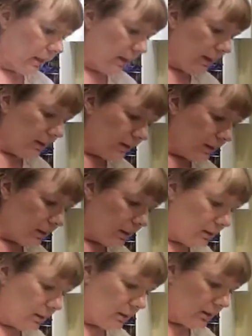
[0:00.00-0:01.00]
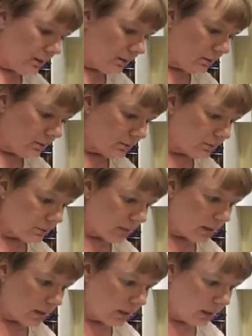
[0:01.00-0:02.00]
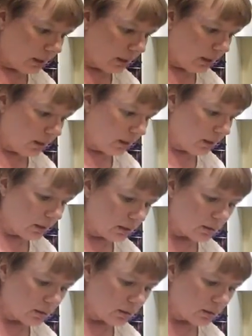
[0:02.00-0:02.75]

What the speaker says: And then here's a,